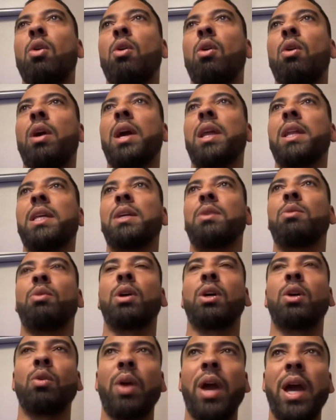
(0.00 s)
or any
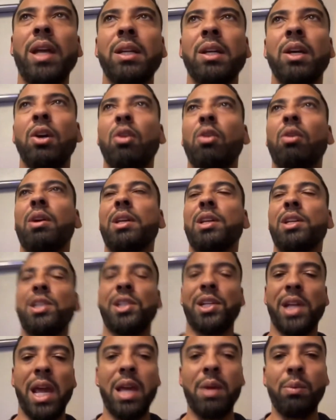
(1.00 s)
regret or any
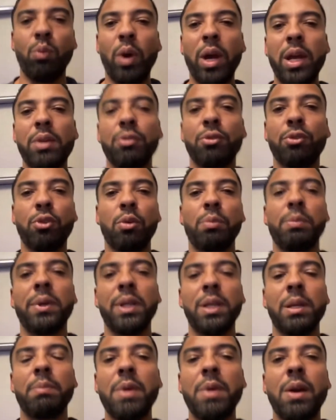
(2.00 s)
shame waiting for
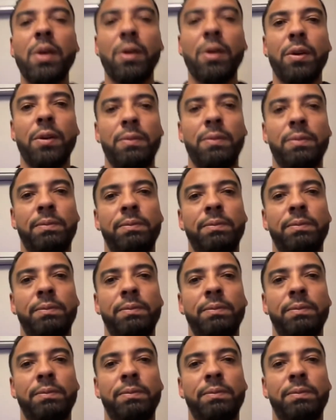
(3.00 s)
me in the mirror.